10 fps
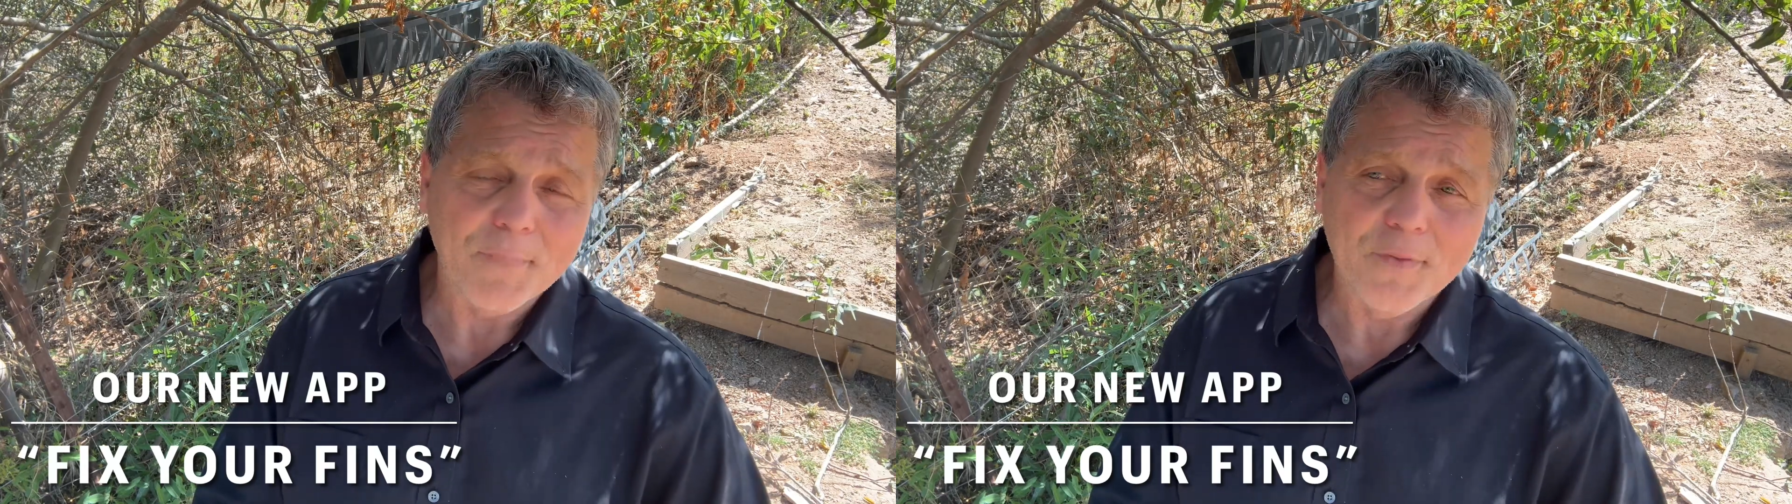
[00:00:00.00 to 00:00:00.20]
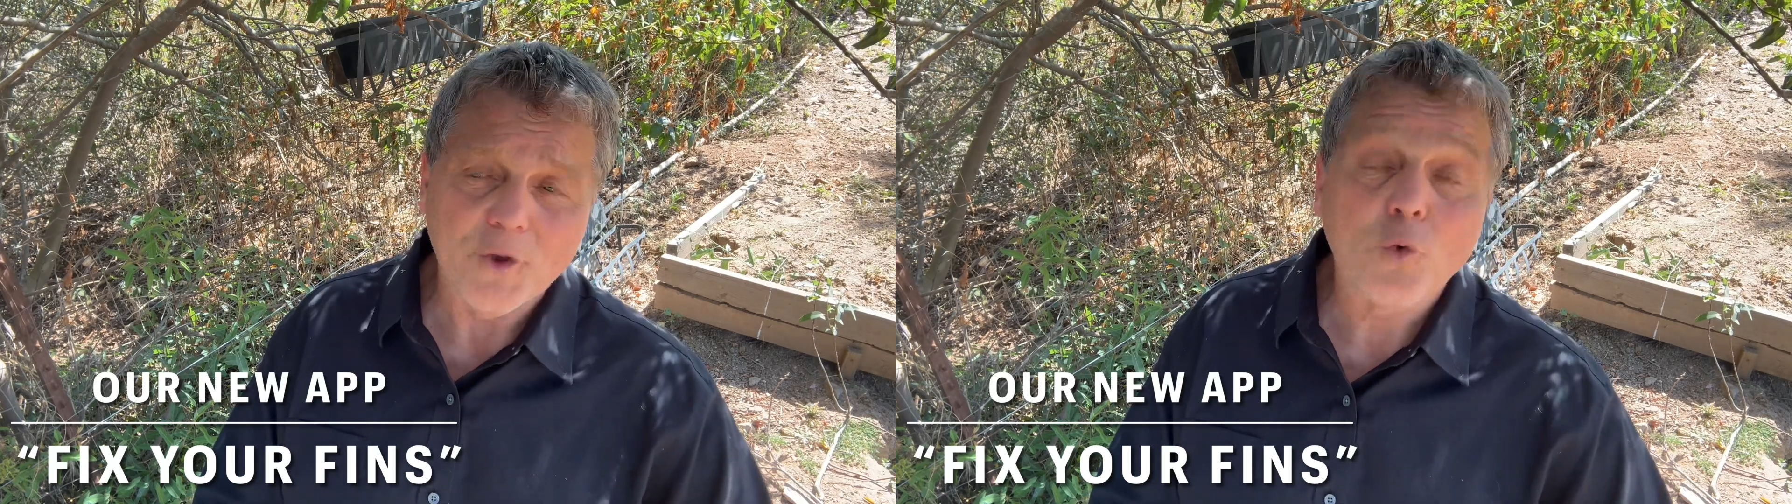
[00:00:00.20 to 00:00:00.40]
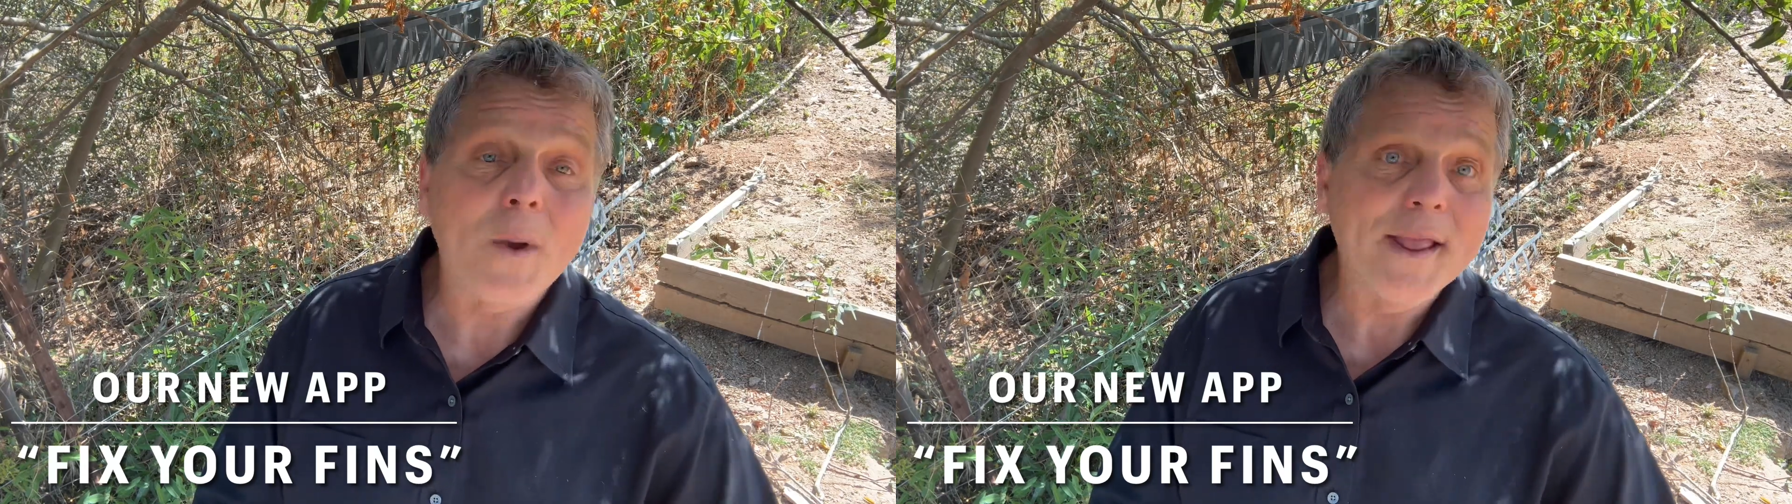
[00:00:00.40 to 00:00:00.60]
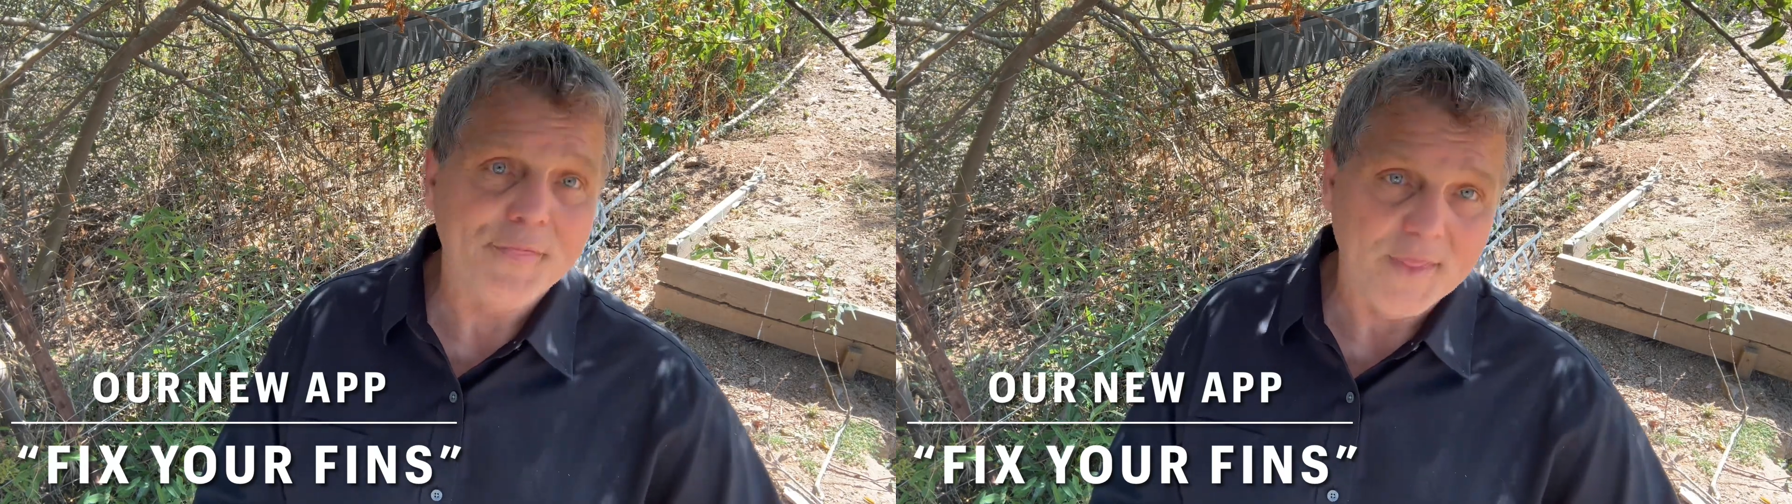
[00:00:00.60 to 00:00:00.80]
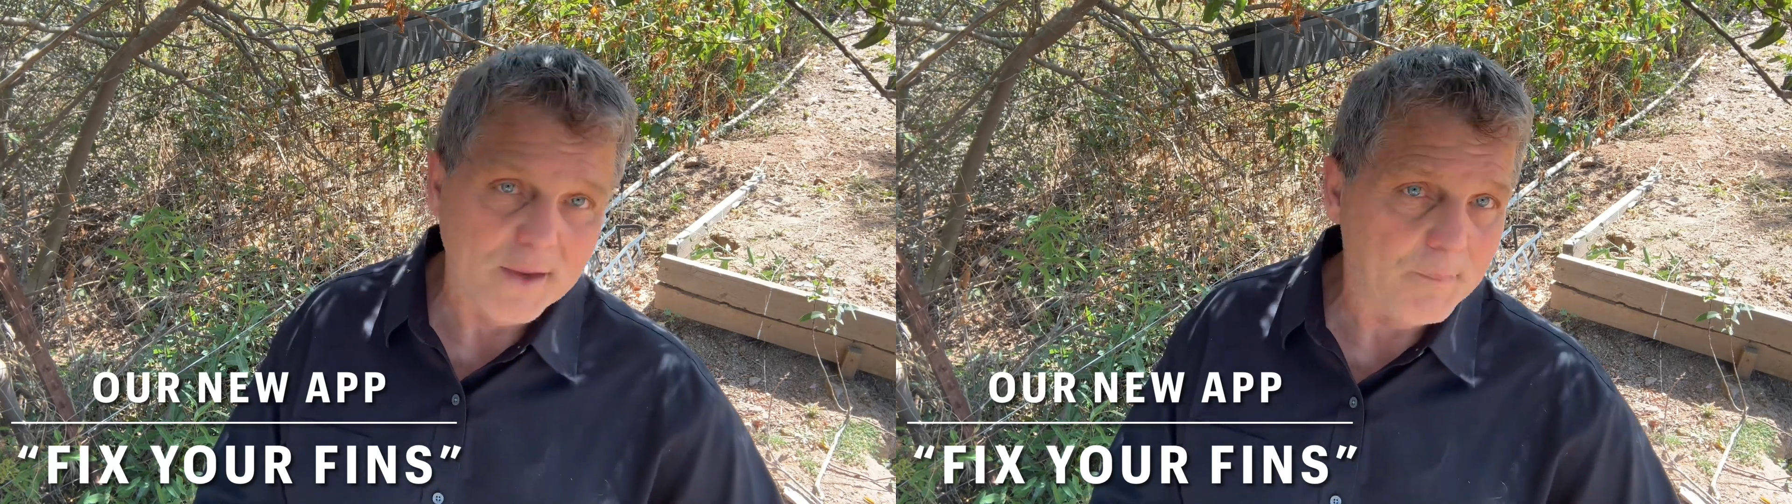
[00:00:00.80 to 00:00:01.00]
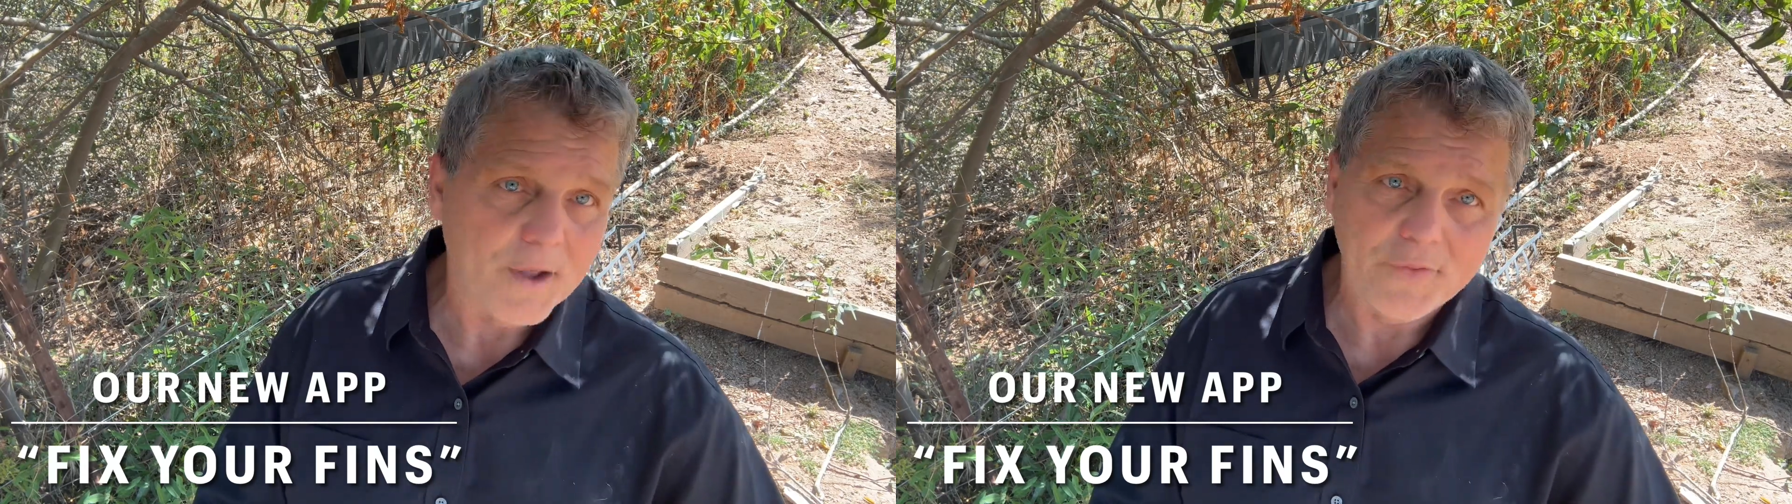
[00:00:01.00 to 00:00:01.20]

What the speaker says: the great thing about